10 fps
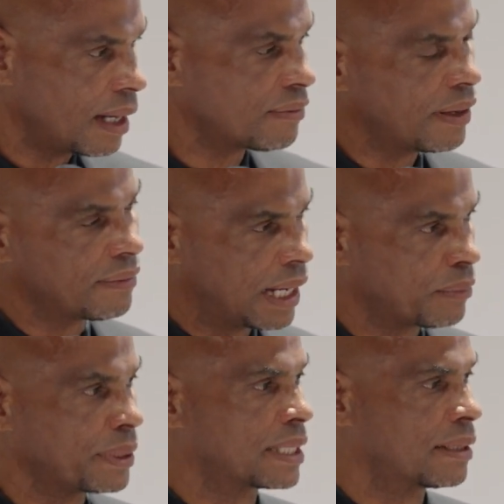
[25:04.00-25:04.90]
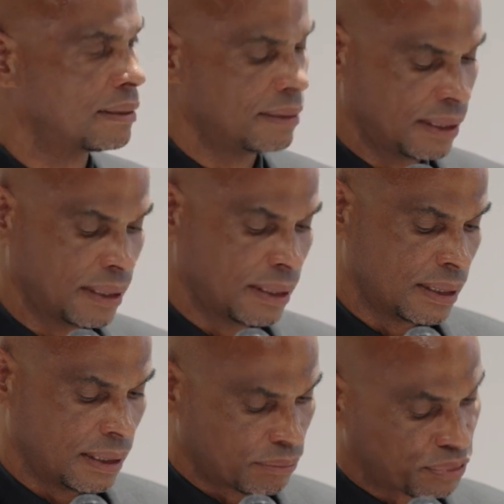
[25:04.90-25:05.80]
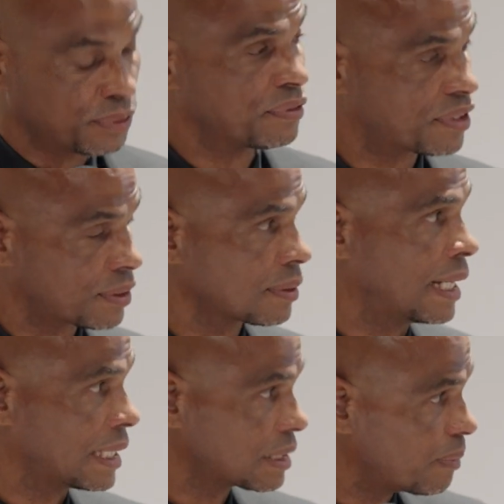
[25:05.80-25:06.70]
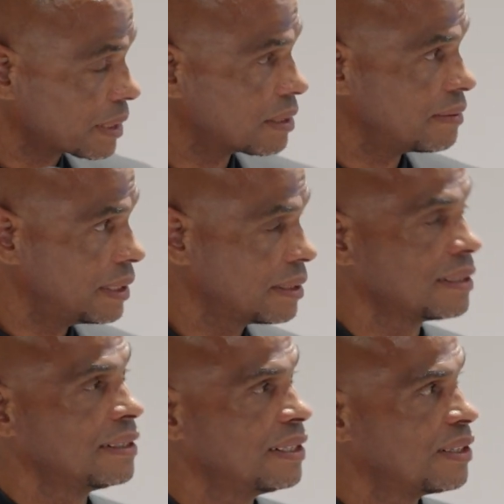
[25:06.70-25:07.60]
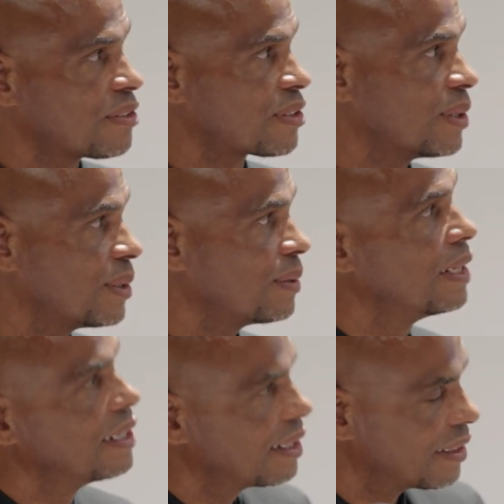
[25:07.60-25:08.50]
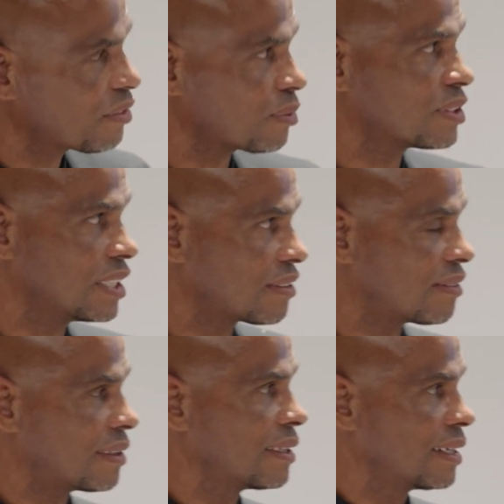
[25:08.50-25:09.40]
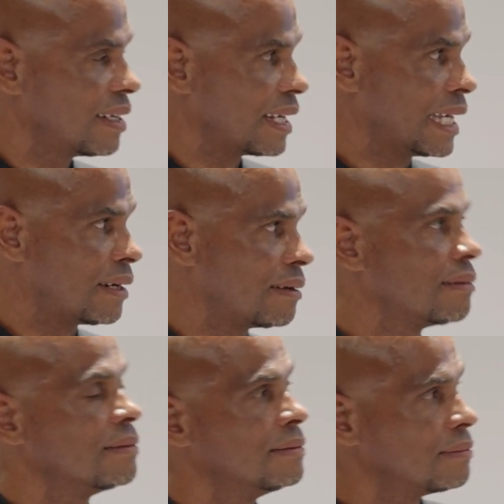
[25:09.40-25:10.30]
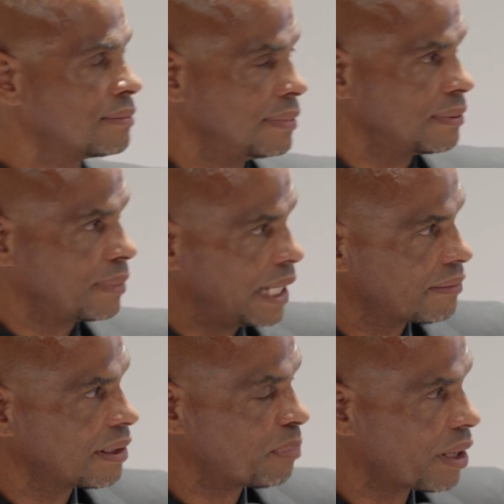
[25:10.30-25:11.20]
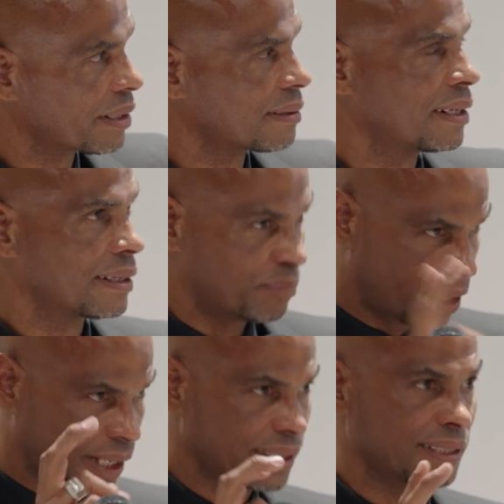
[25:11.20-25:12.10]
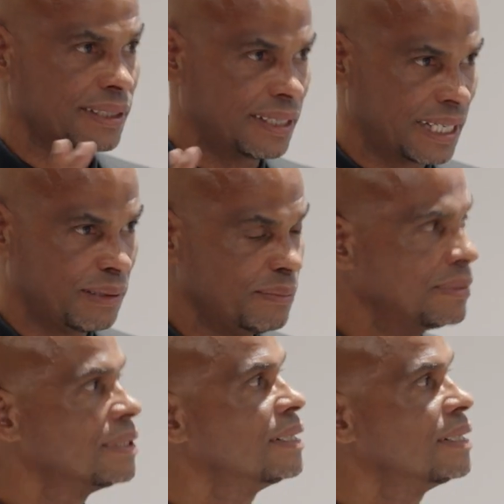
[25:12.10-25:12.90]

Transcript: of how we can improve certain aspects of it. So this was just, again, we have the park there, park in name,